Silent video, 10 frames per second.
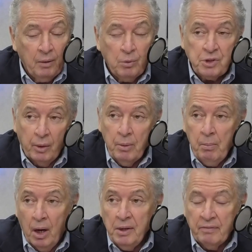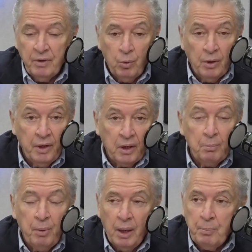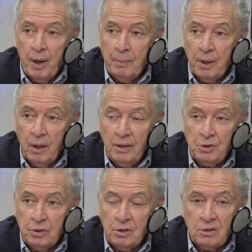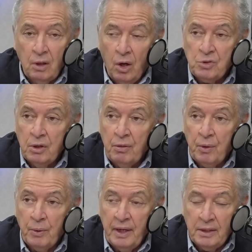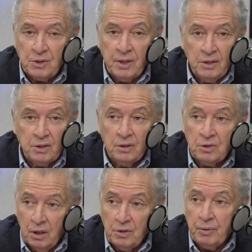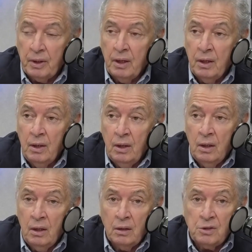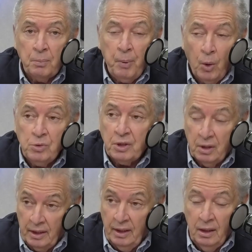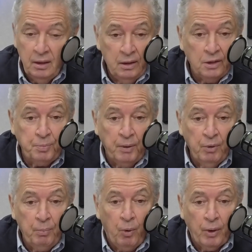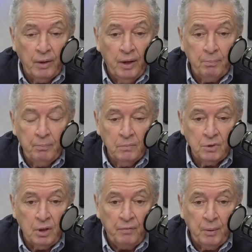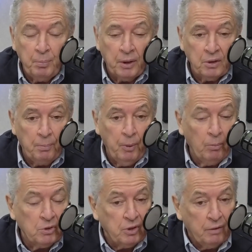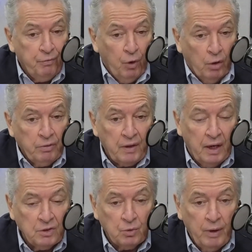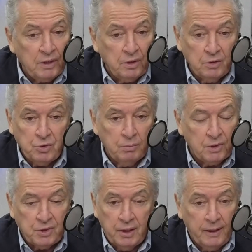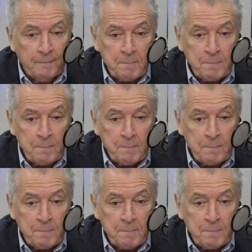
which I remind everyone their combined populations is larger than 38 states in this country. Supposedly, it's been reported that Suffolk picked up almost like 400,000 residents from the city.